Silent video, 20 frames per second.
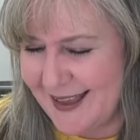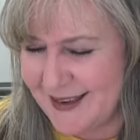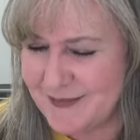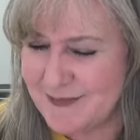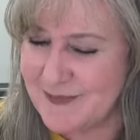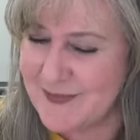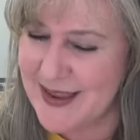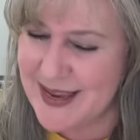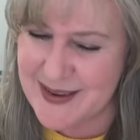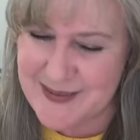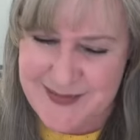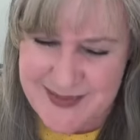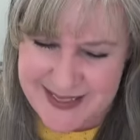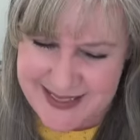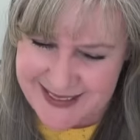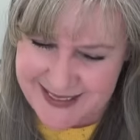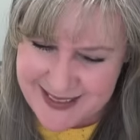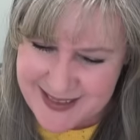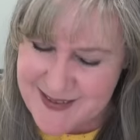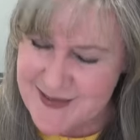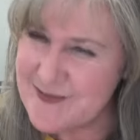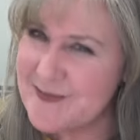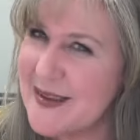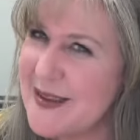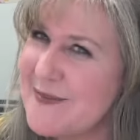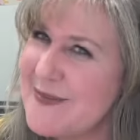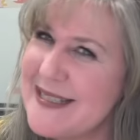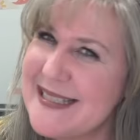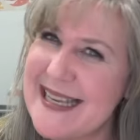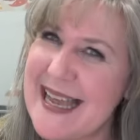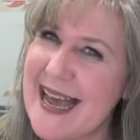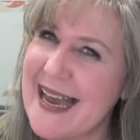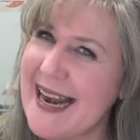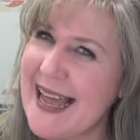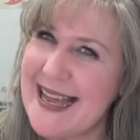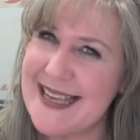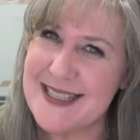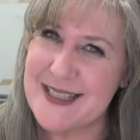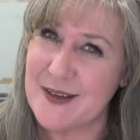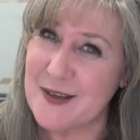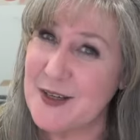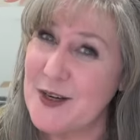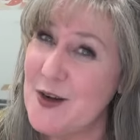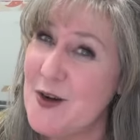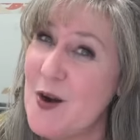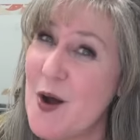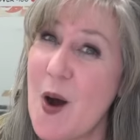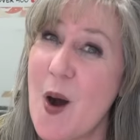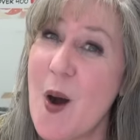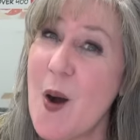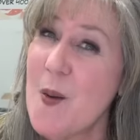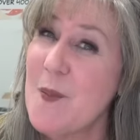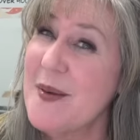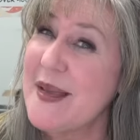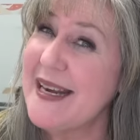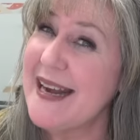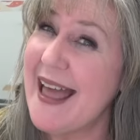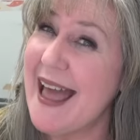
and maybe maybe dad has a gnome in